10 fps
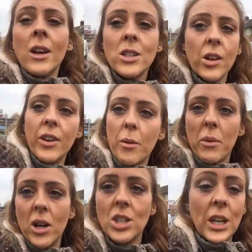sorry, I'm
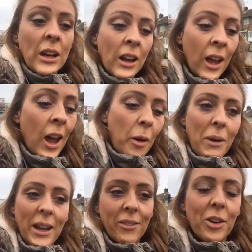
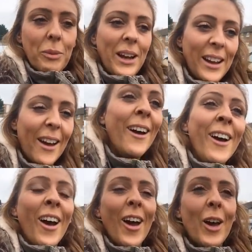late for Amelia.
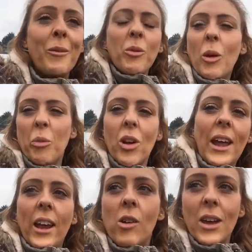I'm not
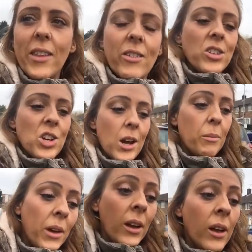late, I'll get there on
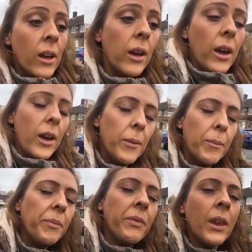
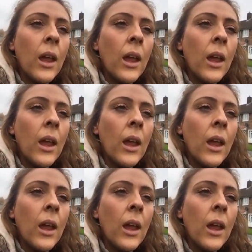time.